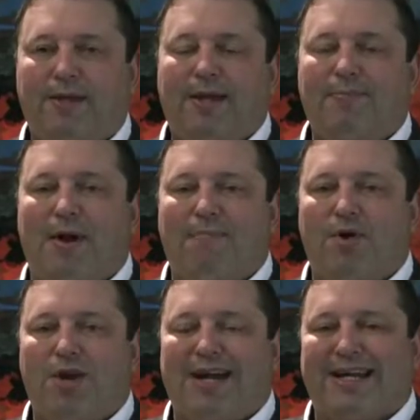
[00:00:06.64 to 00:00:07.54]
Tip
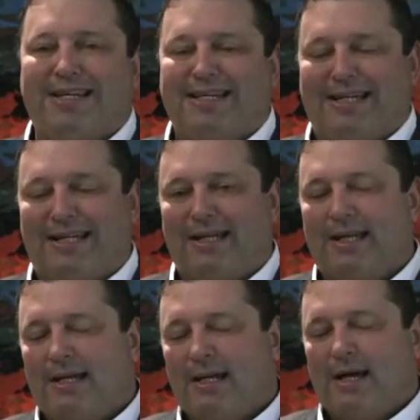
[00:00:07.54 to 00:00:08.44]
number 19.
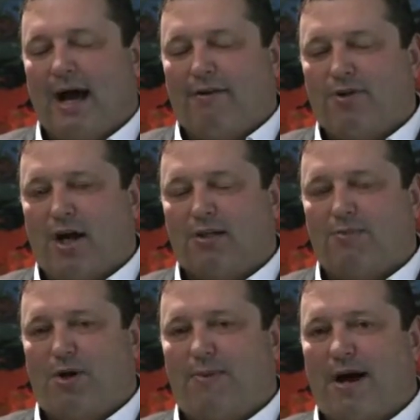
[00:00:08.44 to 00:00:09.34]
I've talked a
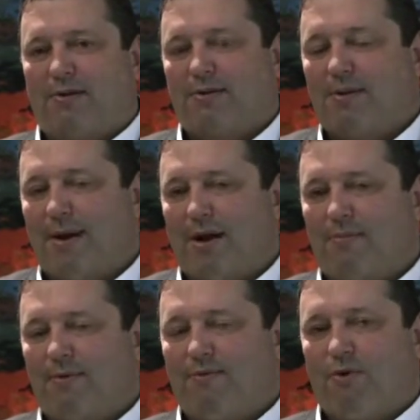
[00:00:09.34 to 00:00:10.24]
bit about
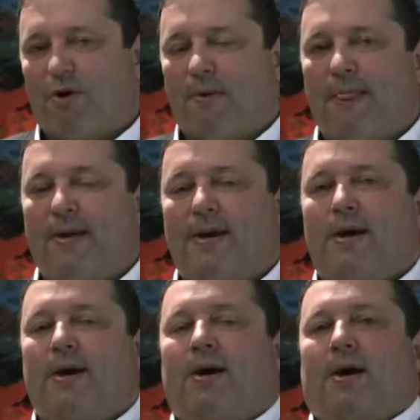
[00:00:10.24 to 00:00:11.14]
it before.
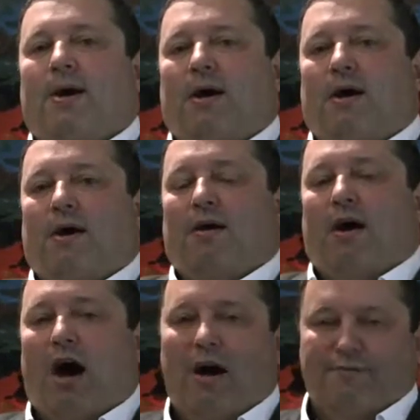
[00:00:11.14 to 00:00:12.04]

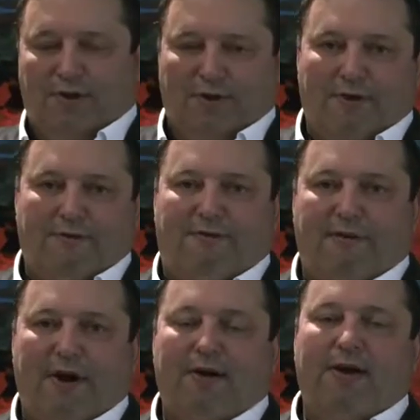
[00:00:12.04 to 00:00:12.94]
Often,
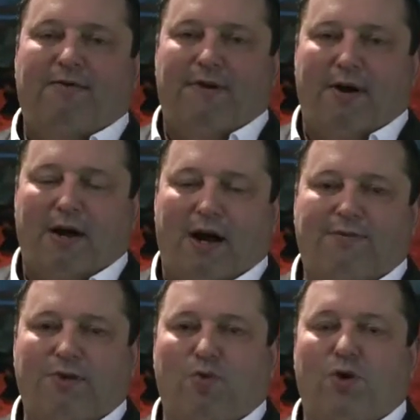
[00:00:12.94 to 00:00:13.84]
very, very
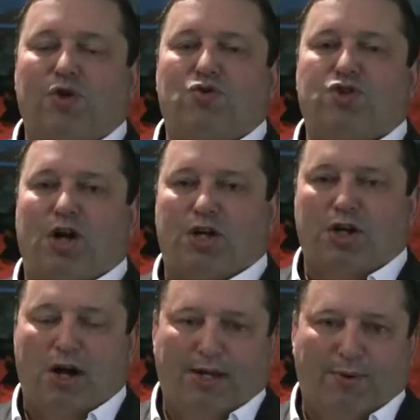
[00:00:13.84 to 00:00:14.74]
often, when you start
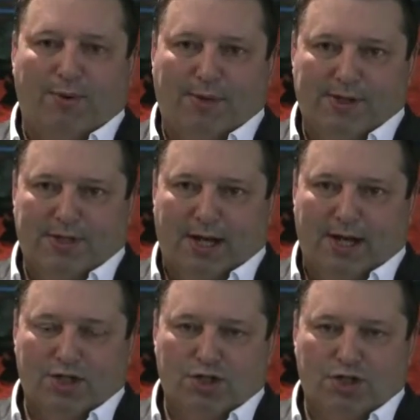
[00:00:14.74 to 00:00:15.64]
talking with a real estate
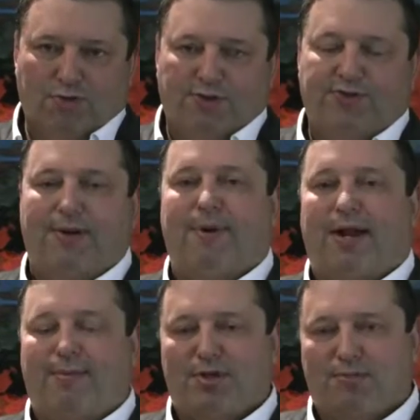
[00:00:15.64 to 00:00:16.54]
agent, you will say, my
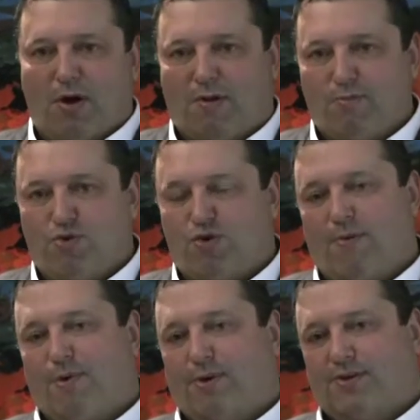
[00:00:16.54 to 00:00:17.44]
name is Marc Mousseau,
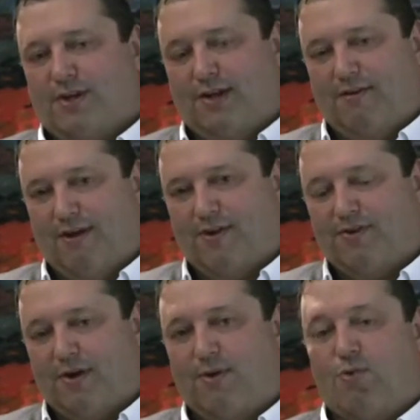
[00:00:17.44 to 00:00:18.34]
I'm a real estate
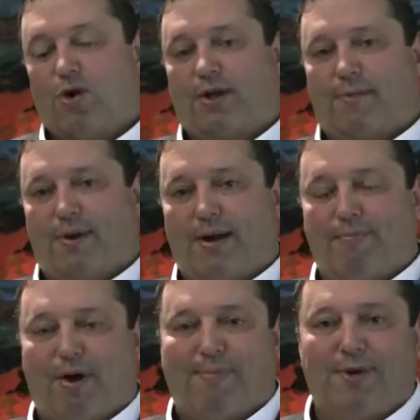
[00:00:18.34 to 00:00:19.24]
investor, and we're looking at buying
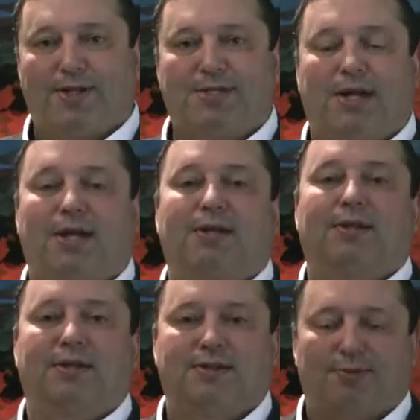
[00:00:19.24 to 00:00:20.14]
properties
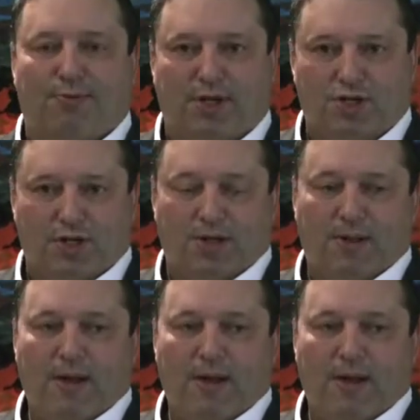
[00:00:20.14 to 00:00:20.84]
in this region.